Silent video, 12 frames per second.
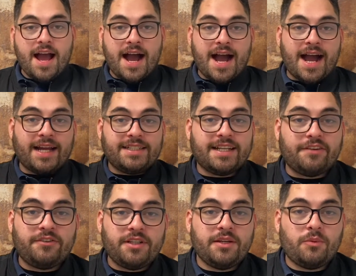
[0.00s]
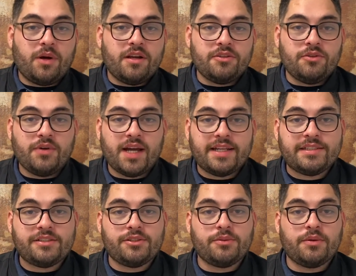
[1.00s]
I definitely want you
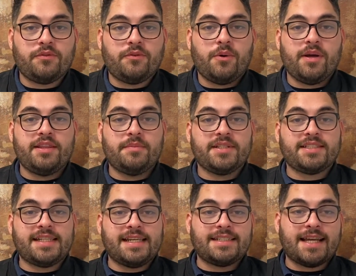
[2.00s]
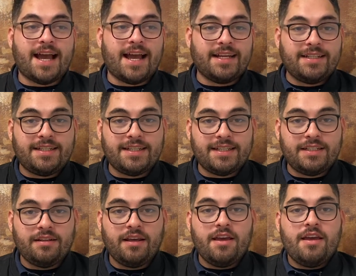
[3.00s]
guys to avoid the mistakes I
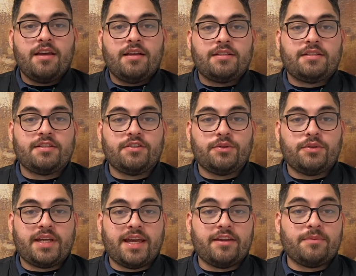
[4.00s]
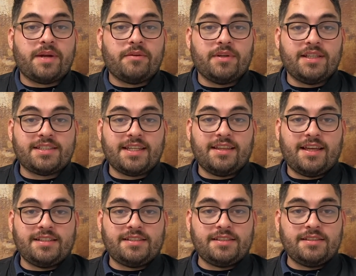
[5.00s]
did to get my real estate
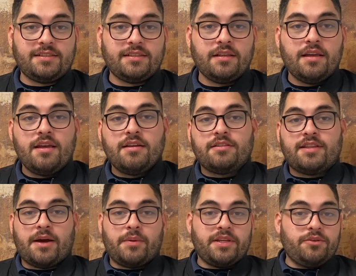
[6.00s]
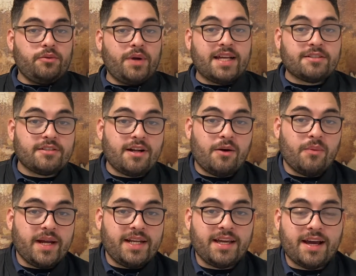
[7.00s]
license. That way you guys are not
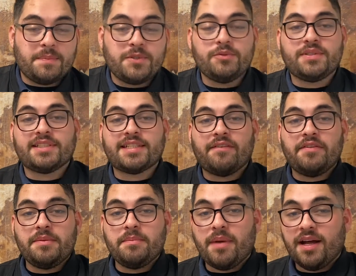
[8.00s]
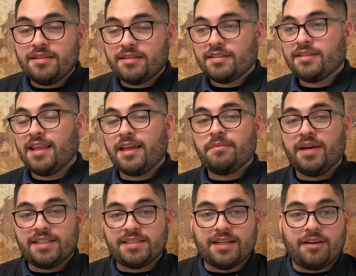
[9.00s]
waiting up to 7 months like
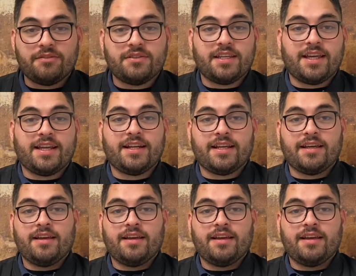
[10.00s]
myself to get it.